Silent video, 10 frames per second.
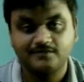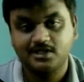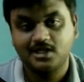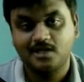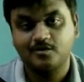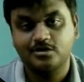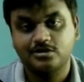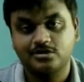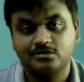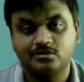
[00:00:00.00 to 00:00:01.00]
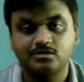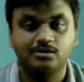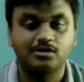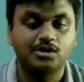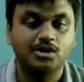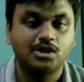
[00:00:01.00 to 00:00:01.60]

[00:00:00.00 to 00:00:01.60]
wheat, I'm going to